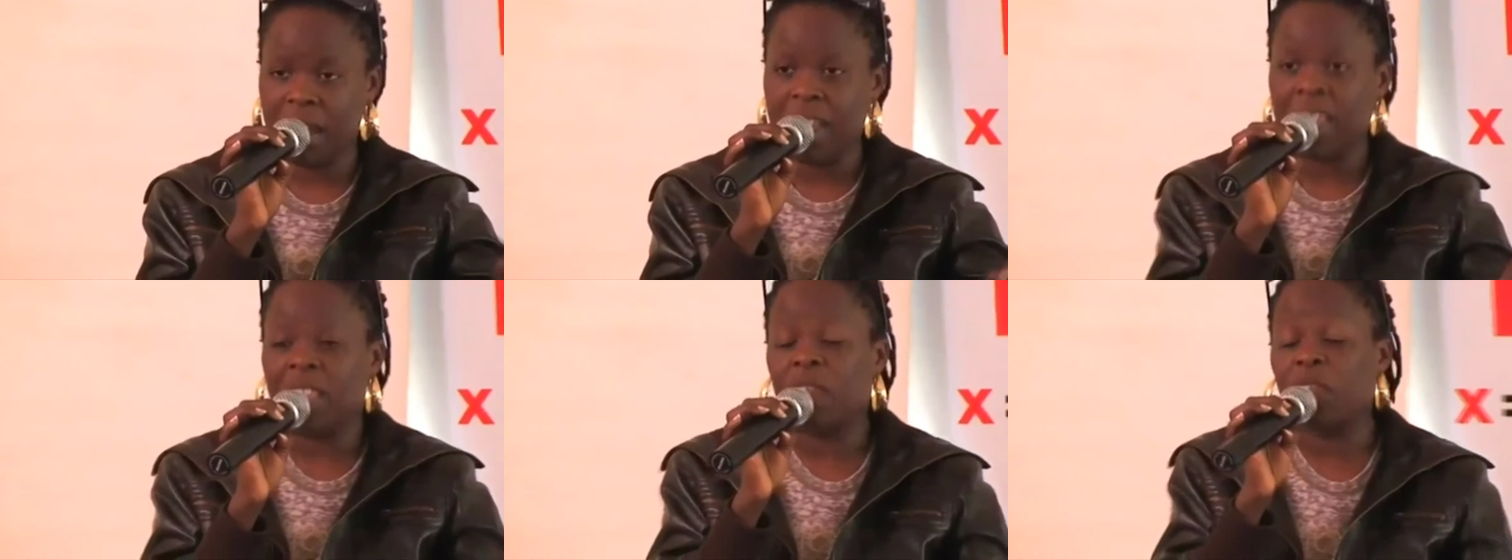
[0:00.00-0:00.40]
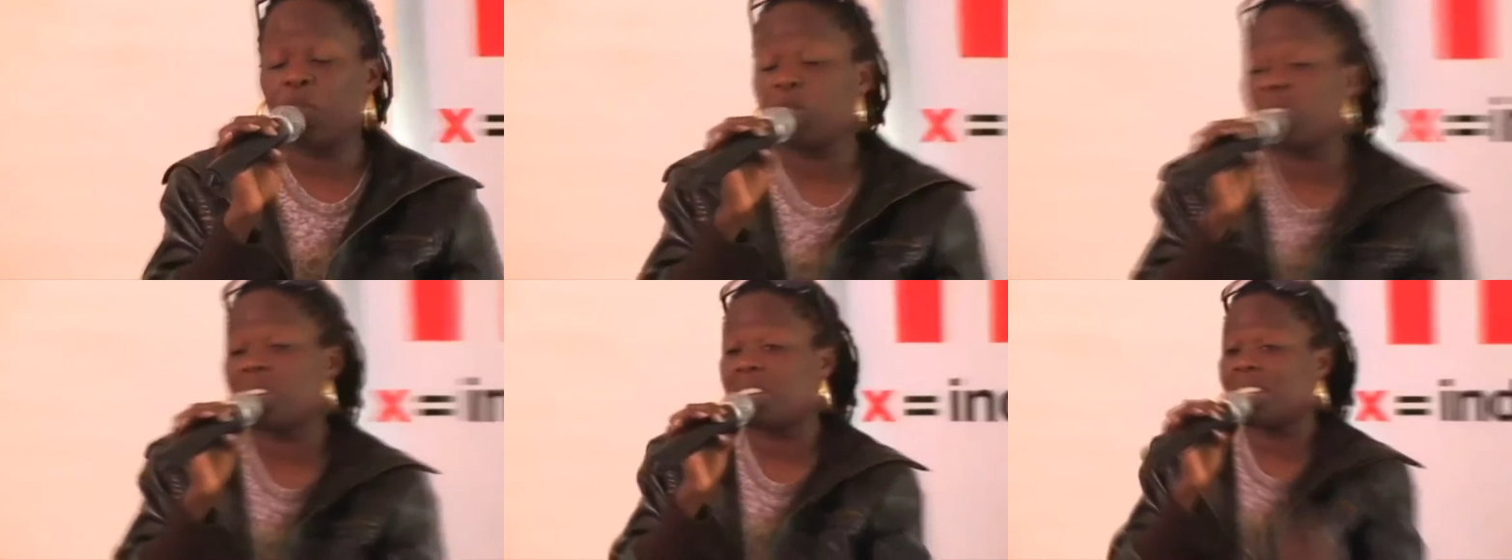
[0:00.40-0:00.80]
The
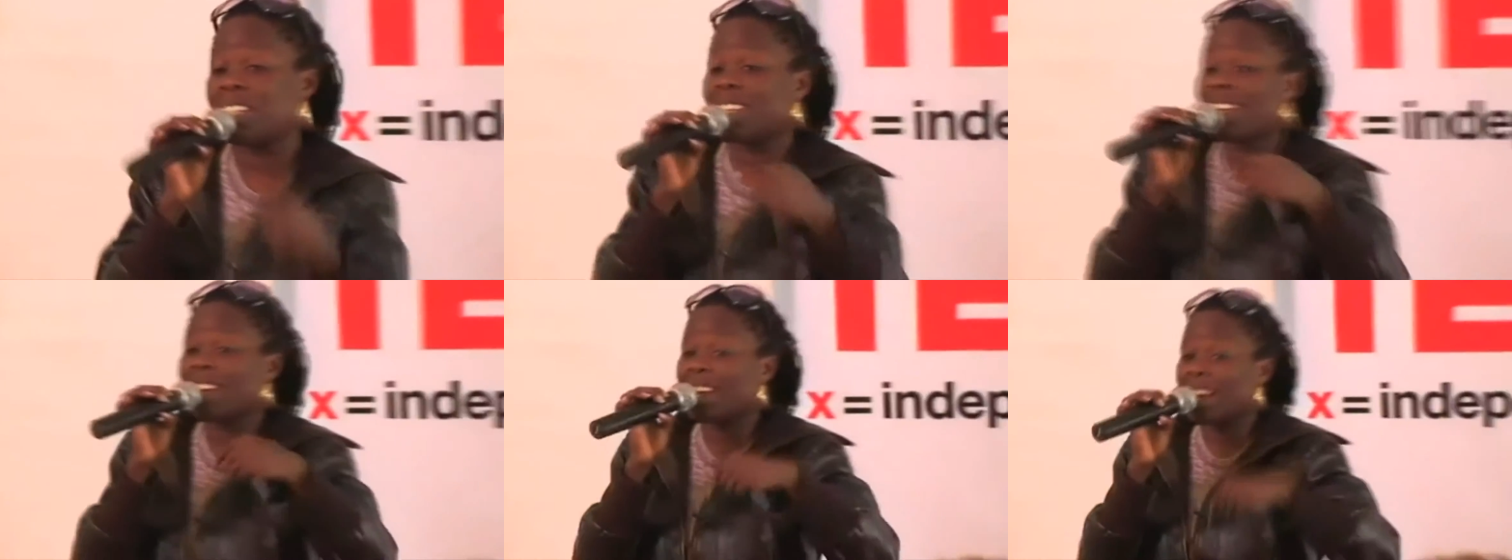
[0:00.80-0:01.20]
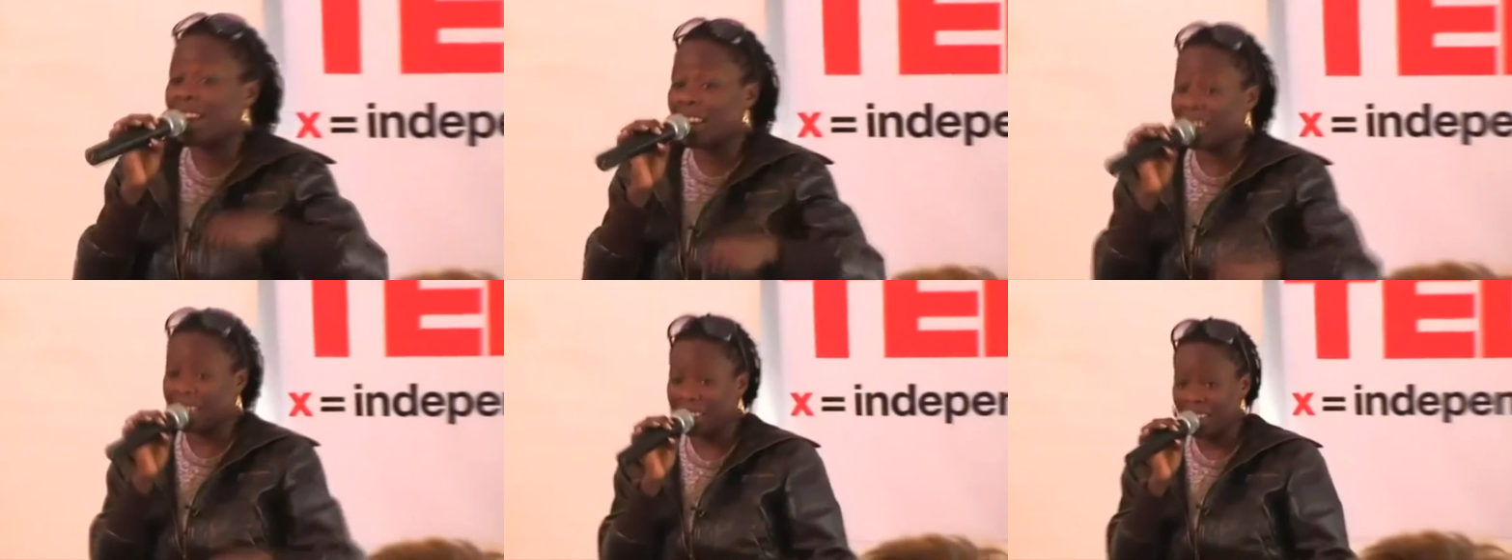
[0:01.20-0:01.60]
future is here.
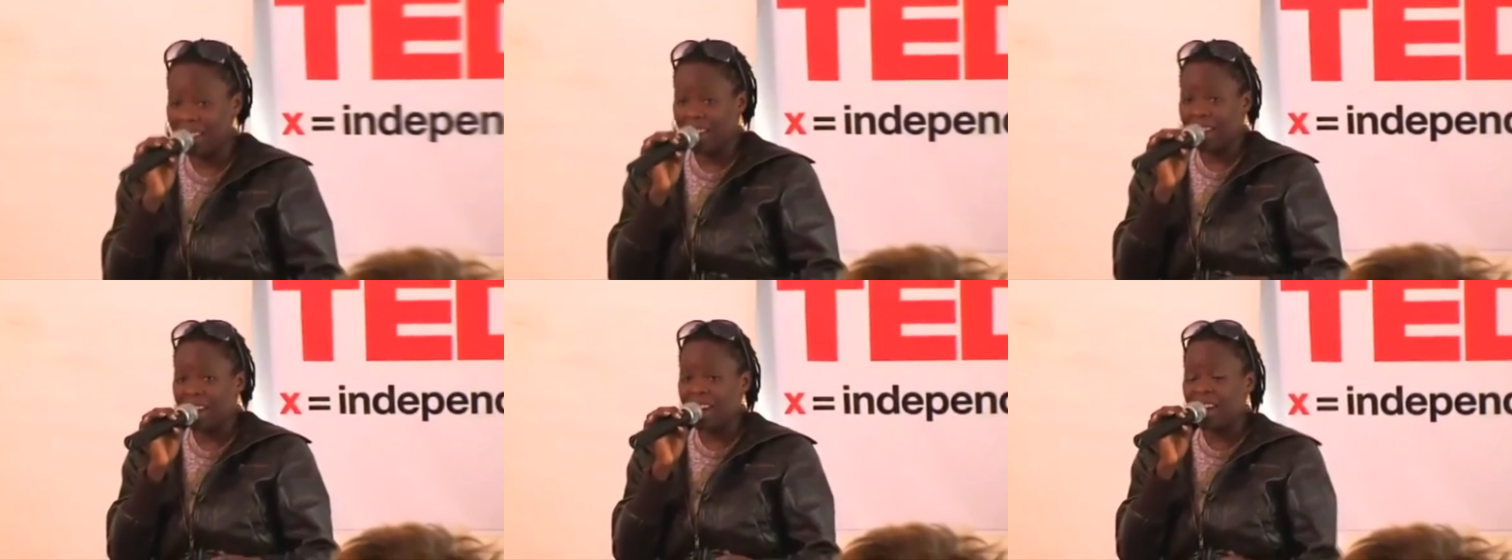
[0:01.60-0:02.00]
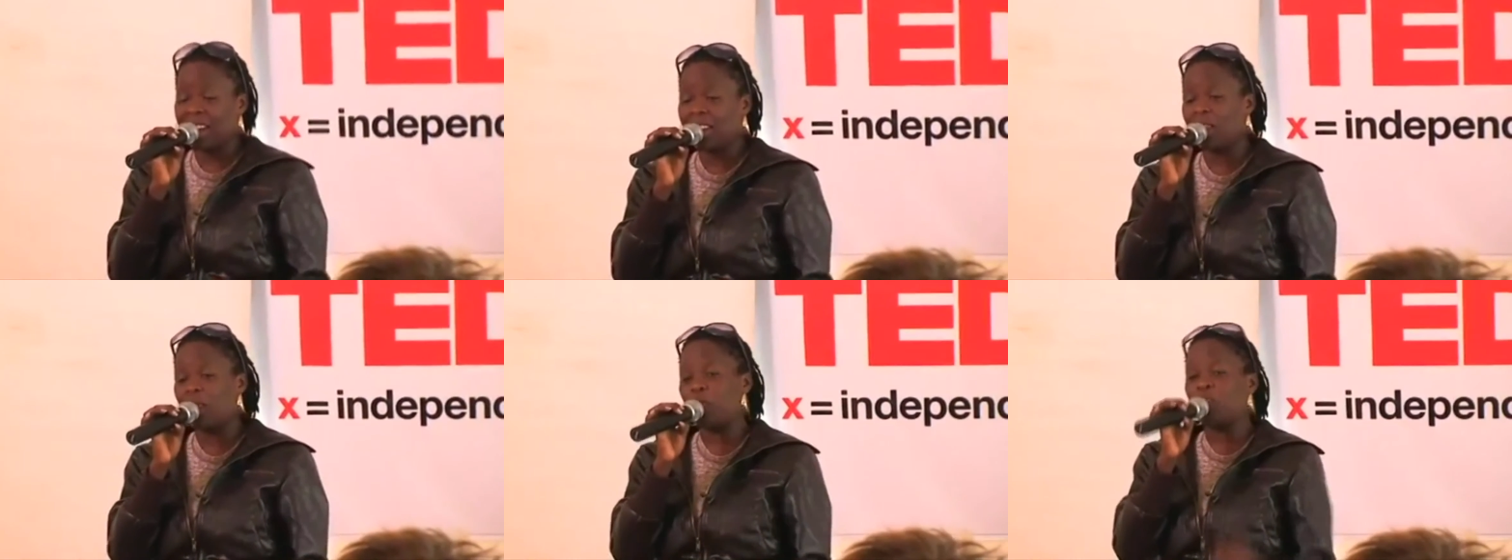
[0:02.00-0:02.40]

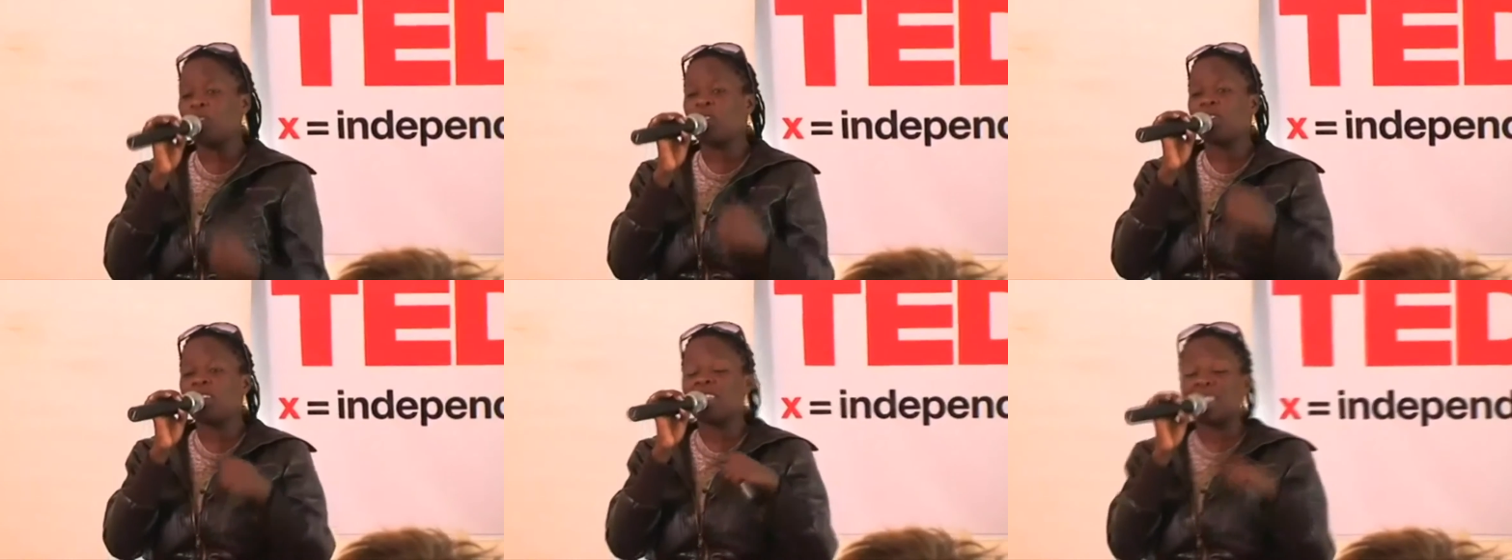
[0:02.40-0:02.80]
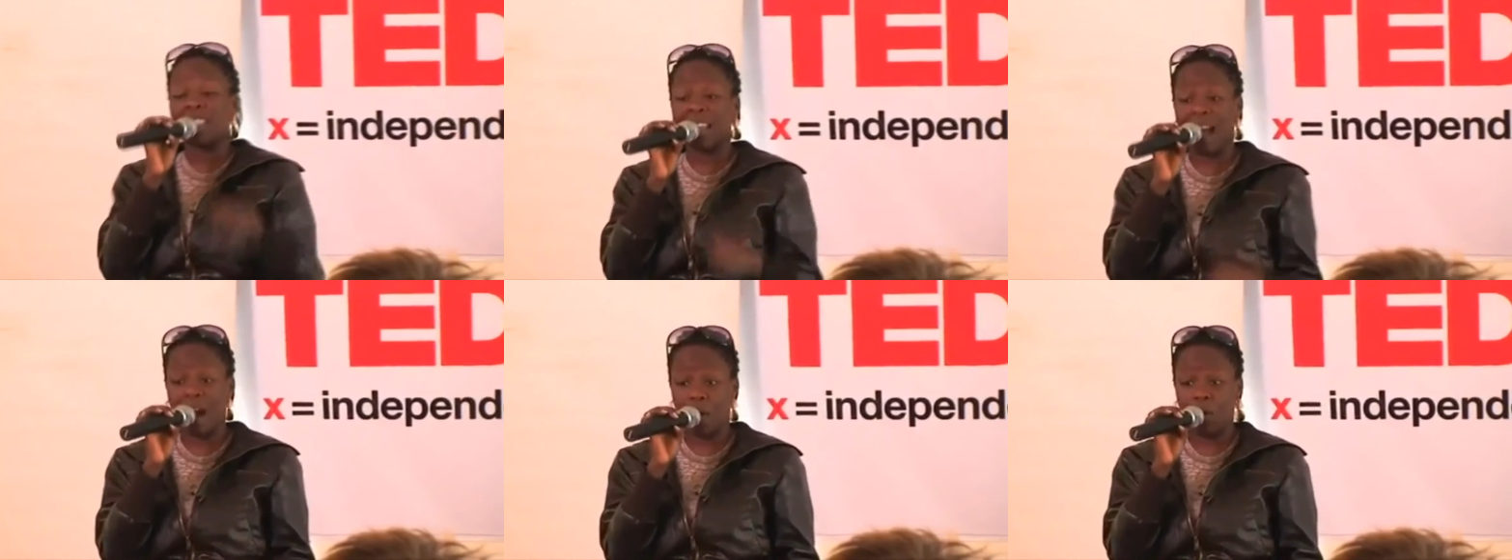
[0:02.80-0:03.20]
The future is
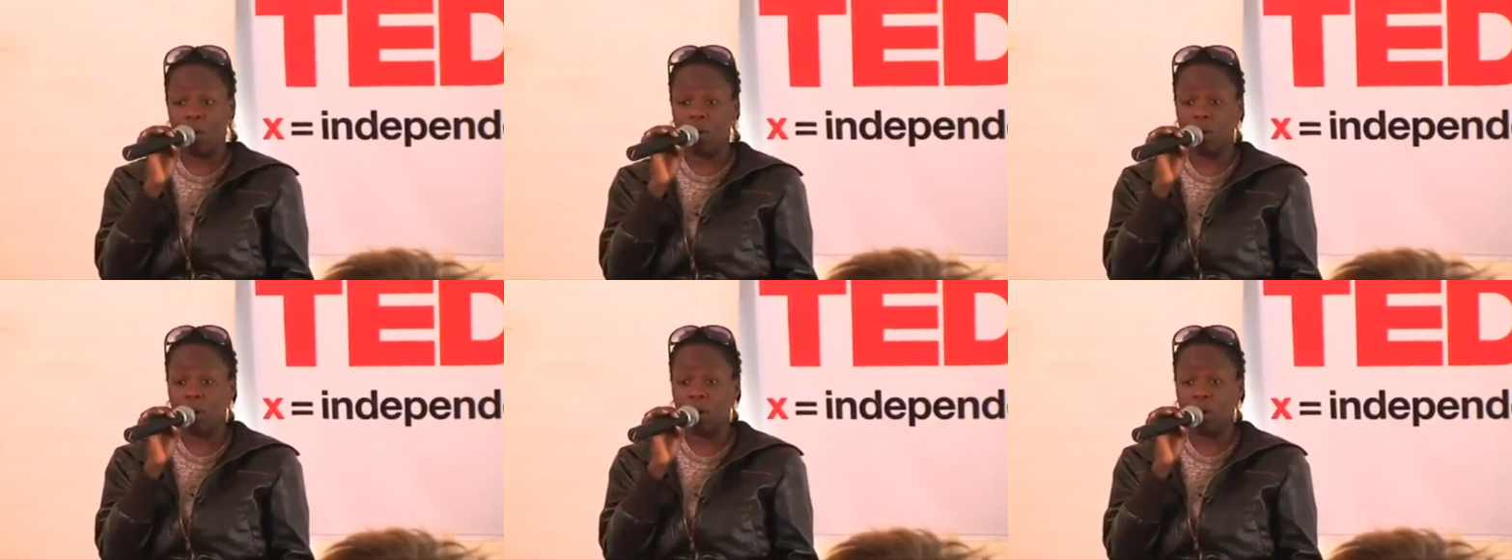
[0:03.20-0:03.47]
now.